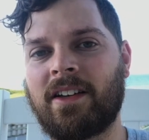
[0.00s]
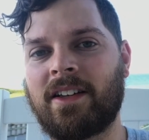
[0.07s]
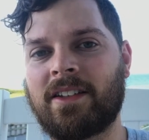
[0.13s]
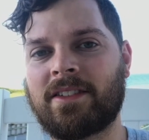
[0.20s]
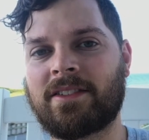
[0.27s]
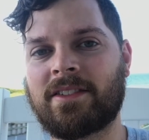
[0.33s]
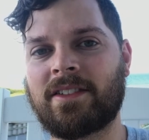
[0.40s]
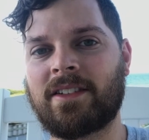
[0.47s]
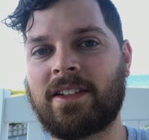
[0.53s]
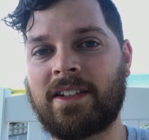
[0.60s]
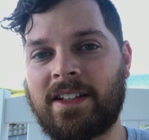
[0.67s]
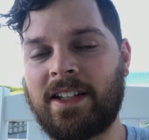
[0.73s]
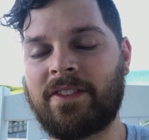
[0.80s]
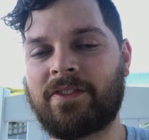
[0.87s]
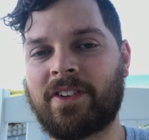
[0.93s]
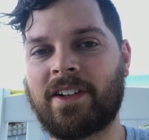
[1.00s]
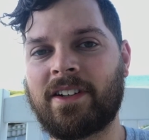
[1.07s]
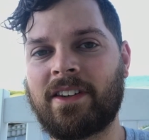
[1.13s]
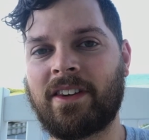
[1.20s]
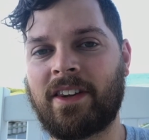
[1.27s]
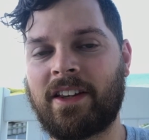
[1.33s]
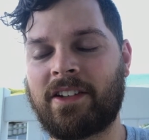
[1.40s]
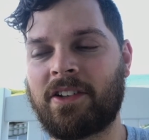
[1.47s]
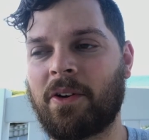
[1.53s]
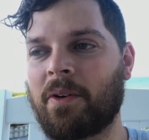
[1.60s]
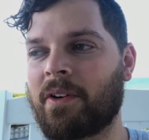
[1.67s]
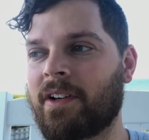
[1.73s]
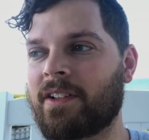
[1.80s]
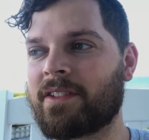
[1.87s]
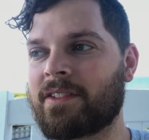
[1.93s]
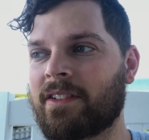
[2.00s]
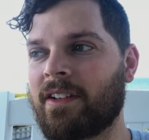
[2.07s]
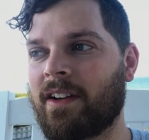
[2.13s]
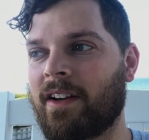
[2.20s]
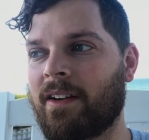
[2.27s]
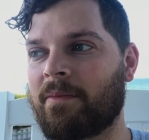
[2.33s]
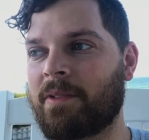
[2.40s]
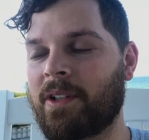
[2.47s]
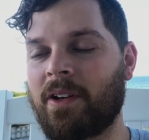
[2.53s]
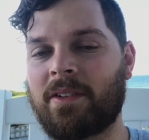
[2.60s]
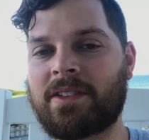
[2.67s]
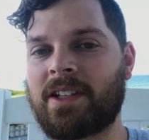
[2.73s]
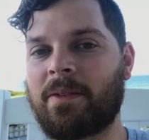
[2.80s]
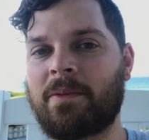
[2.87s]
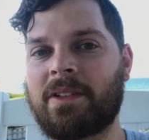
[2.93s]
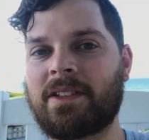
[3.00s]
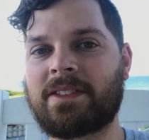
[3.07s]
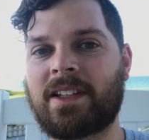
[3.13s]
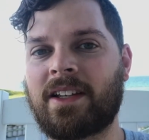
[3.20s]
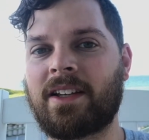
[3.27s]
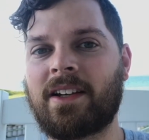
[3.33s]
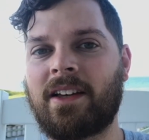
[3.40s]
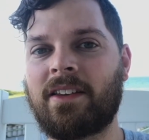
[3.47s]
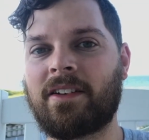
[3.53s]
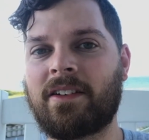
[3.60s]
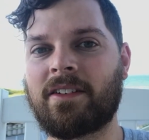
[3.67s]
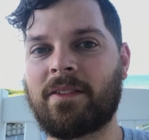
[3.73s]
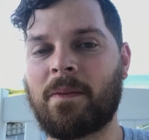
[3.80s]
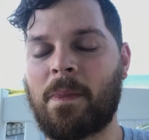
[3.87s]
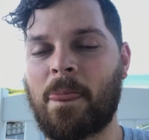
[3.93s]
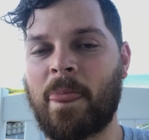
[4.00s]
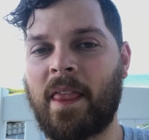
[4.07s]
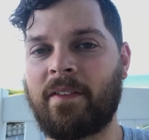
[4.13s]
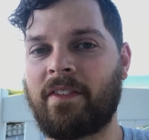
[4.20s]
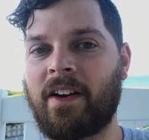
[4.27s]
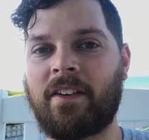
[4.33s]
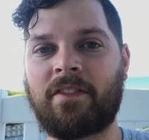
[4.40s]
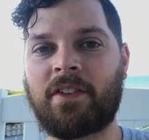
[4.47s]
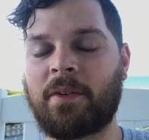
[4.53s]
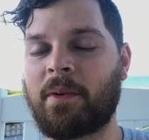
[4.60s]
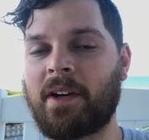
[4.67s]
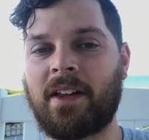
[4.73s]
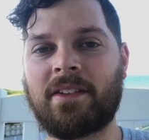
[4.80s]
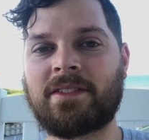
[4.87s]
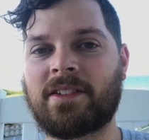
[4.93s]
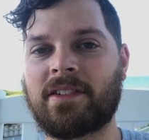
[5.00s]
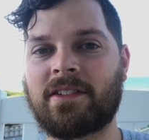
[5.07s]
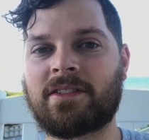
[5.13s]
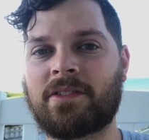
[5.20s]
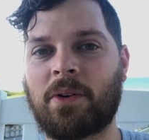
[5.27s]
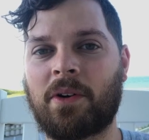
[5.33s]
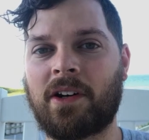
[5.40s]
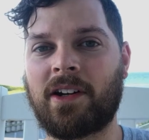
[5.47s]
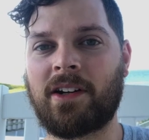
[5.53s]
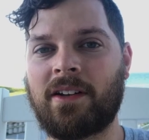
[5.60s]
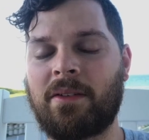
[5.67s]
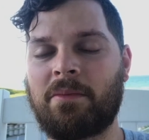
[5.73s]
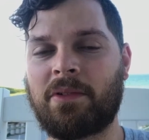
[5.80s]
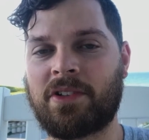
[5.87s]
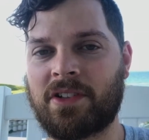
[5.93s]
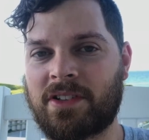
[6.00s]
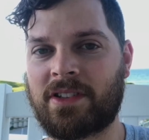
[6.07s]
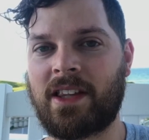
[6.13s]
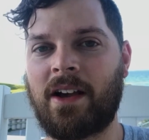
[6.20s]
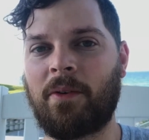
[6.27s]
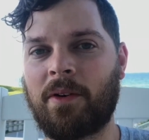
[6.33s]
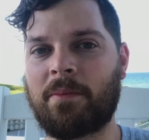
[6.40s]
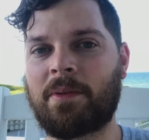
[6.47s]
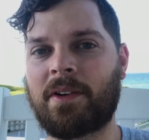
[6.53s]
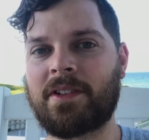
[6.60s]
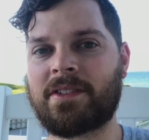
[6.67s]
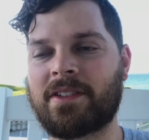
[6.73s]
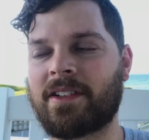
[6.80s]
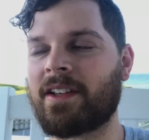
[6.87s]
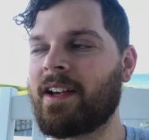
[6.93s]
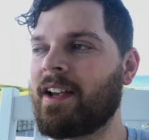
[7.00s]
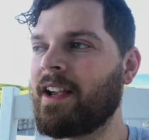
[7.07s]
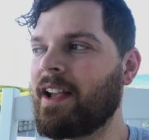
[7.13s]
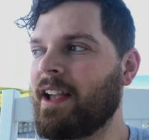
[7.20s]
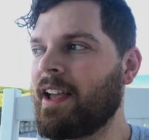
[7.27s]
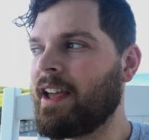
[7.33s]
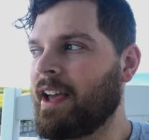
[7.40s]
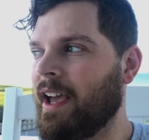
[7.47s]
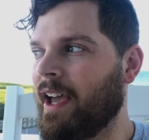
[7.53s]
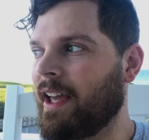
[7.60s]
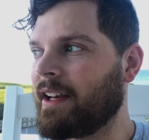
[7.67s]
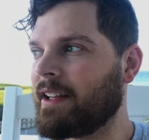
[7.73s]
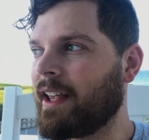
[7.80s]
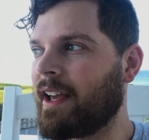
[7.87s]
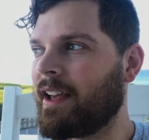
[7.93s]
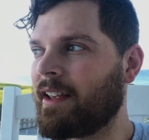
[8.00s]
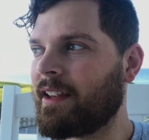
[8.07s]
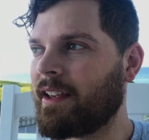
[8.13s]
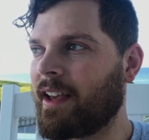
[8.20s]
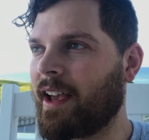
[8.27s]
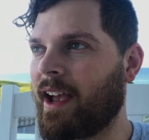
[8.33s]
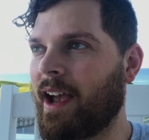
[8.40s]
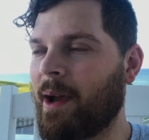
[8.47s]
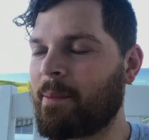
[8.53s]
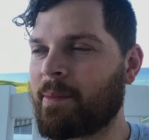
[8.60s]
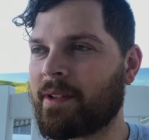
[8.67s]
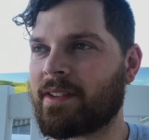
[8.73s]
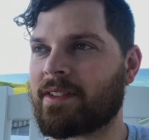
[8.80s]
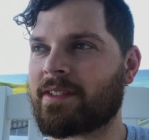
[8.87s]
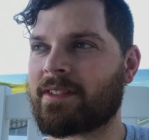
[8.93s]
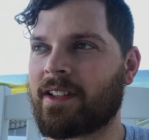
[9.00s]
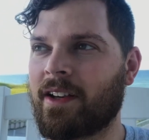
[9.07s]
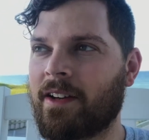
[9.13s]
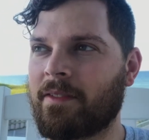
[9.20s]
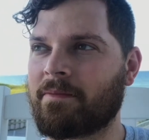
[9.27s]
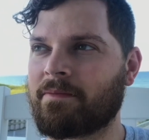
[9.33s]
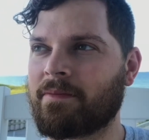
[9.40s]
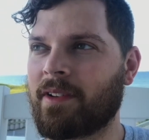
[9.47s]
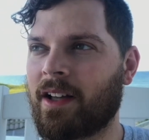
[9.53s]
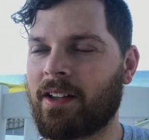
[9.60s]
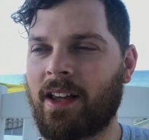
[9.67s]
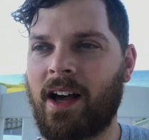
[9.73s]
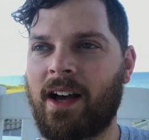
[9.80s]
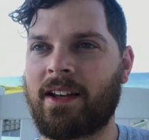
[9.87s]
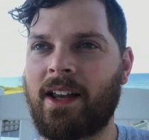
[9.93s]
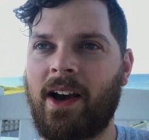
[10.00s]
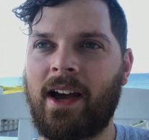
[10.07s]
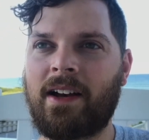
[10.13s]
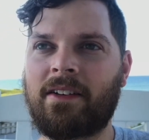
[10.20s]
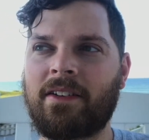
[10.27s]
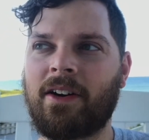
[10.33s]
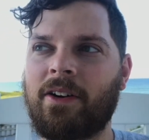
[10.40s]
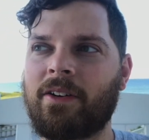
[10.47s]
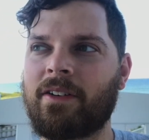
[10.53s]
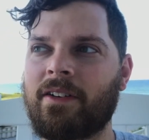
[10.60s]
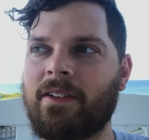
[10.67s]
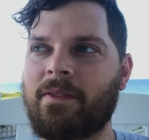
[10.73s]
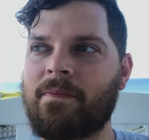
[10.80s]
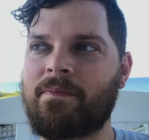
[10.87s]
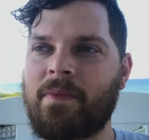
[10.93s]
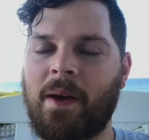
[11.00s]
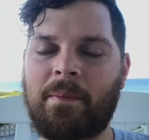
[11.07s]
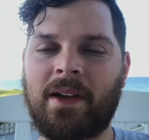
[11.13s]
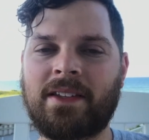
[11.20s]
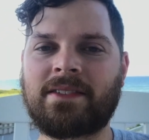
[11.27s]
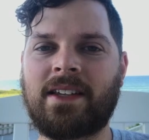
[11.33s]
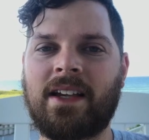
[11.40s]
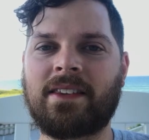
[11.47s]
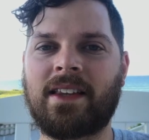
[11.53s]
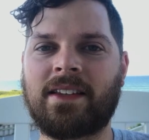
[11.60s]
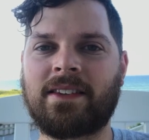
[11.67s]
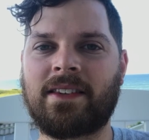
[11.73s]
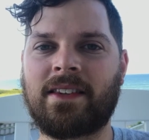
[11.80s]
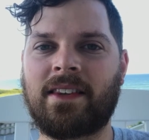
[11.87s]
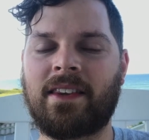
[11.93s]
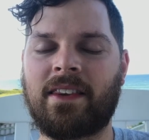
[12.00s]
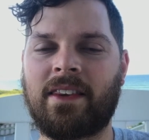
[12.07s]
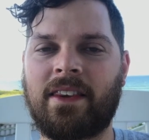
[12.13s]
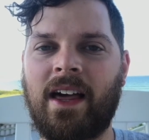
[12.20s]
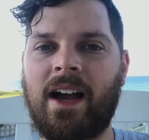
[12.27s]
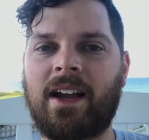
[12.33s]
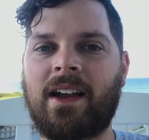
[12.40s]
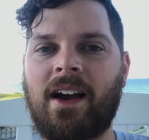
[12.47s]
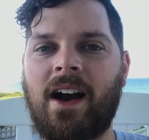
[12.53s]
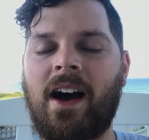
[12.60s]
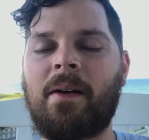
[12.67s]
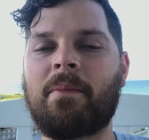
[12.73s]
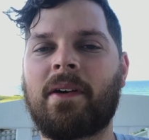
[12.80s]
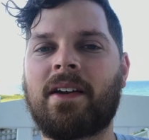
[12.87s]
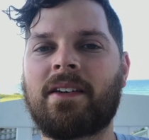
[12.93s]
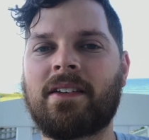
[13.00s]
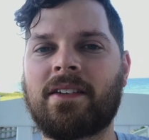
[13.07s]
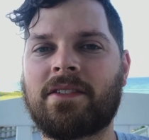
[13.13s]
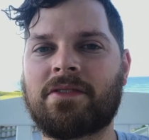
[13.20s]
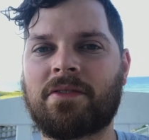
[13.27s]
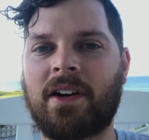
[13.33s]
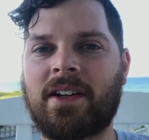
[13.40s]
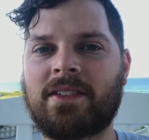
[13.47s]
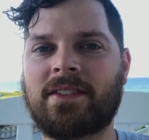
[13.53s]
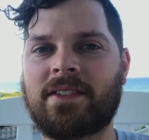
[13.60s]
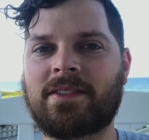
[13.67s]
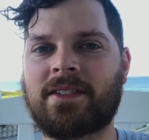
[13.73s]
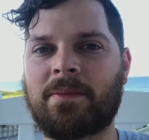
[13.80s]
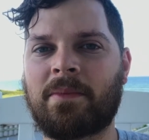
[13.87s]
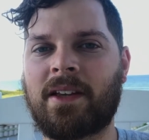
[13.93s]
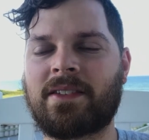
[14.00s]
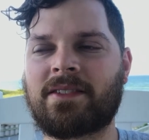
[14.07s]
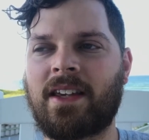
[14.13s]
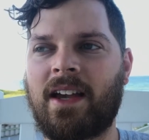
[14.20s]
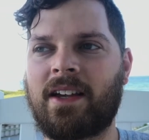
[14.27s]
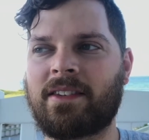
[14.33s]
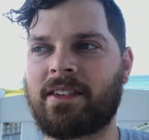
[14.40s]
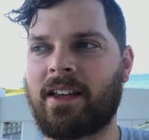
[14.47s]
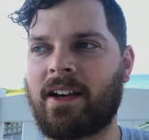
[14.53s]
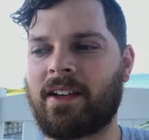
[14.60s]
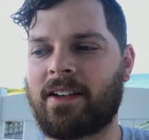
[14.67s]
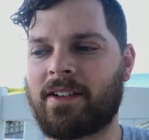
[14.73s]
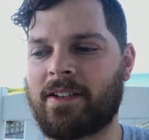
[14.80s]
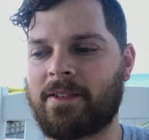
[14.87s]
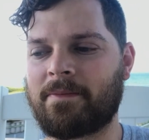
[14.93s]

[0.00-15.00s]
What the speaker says: is different than yours. You don't tell me the skin color of everyone else in the story, just that one person. And that happens a lot. Now, I don't know, I'm not saying that that comment is racist. I'm not saying that